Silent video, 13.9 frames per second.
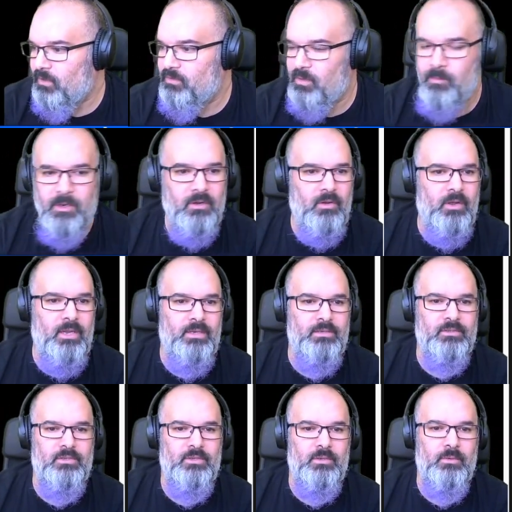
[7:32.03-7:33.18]
Then we're going to go ahead and
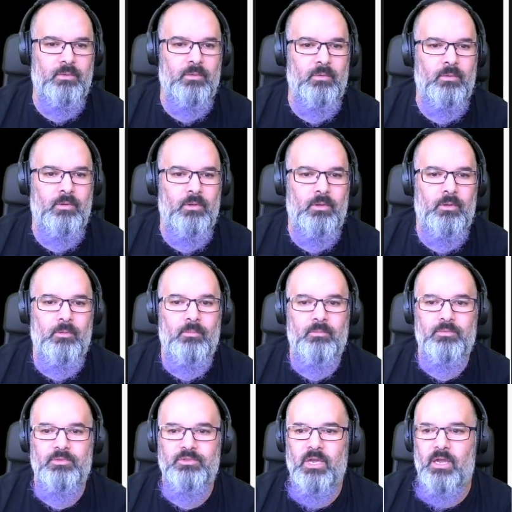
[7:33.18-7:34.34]
do
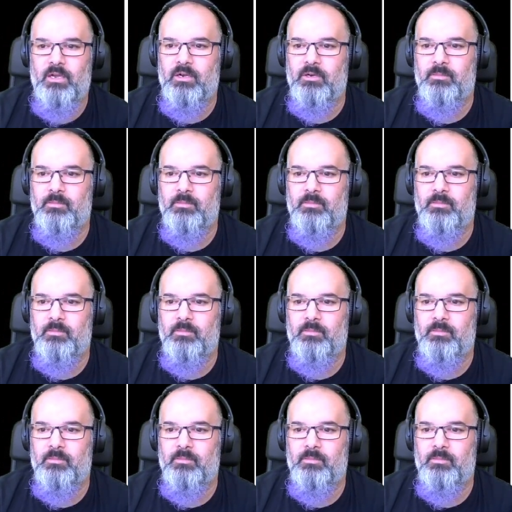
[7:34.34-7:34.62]
Docker